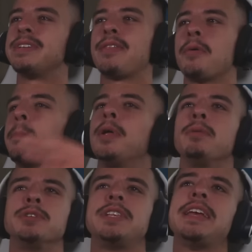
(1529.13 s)
Sometimes I thought
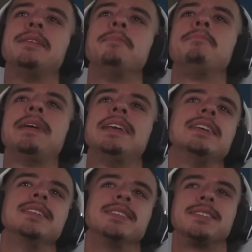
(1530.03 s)
pollen was just in
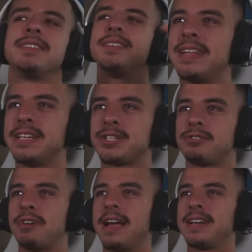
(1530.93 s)
bees. They can
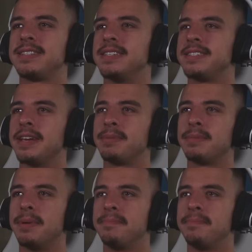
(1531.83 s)
extract it, Seb. Come